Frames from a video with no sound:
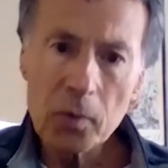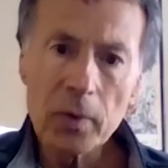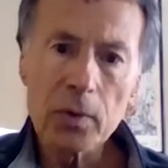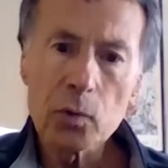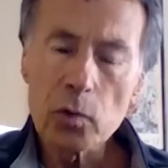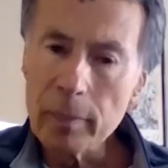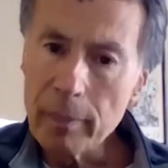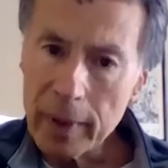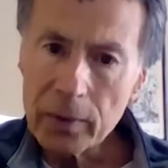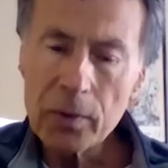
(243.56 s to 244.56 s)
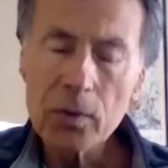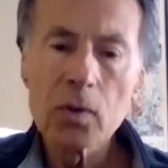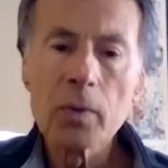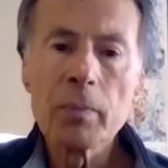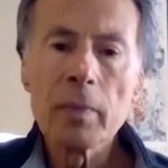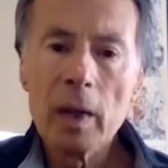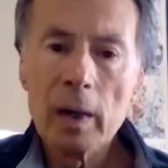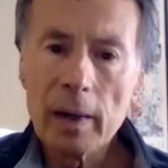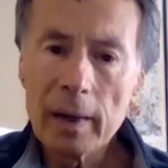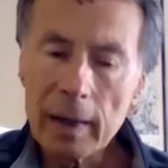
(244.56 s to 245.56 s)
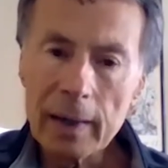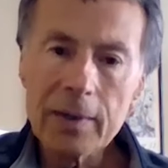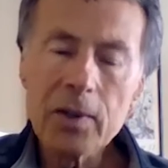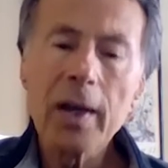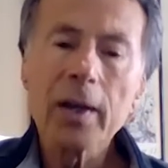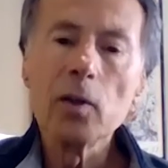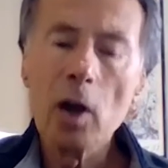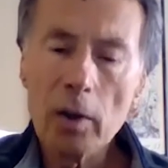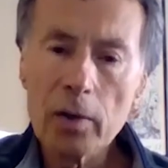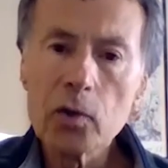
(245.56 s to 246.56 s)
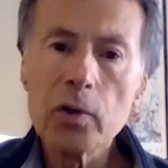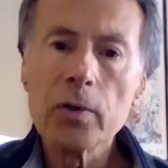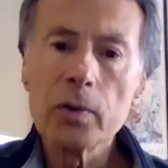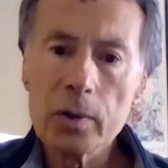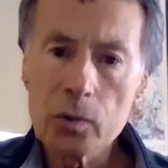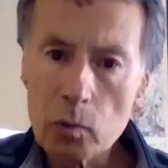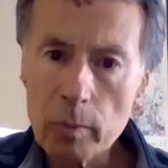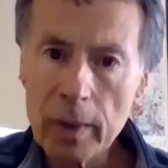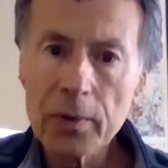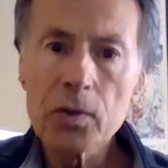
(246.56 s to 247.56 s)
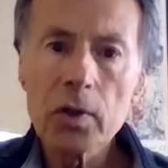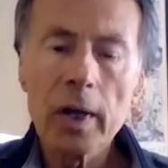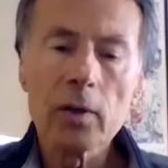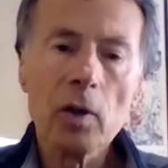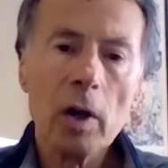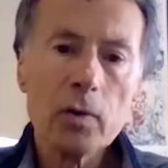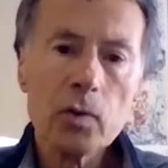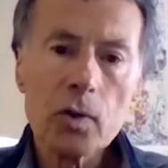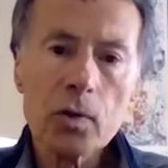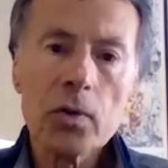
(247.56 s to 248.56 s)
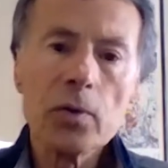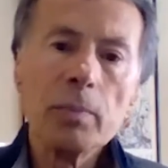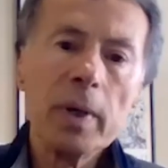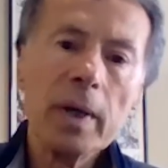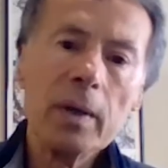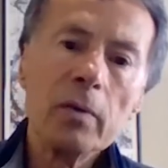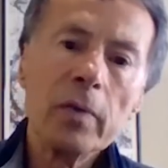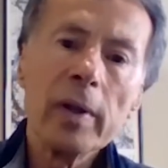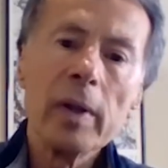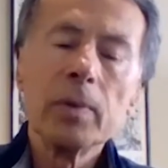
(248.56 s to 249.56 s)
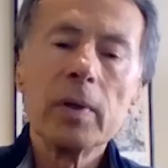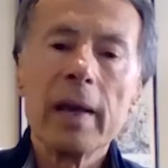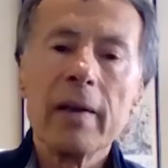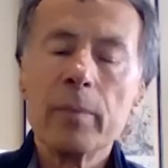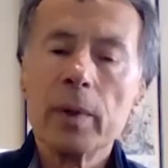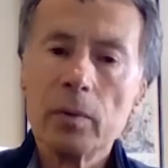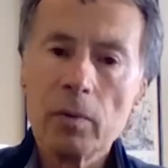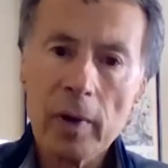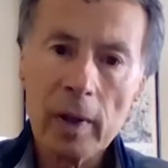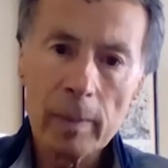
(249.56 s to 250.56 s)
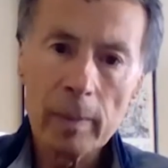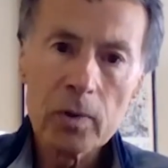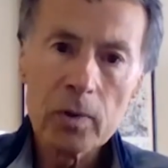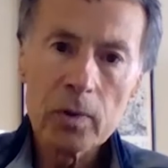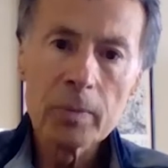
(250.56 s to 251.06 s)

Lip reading: of this tremendous technology, or these tremendous technologies that are being developed and have been developed.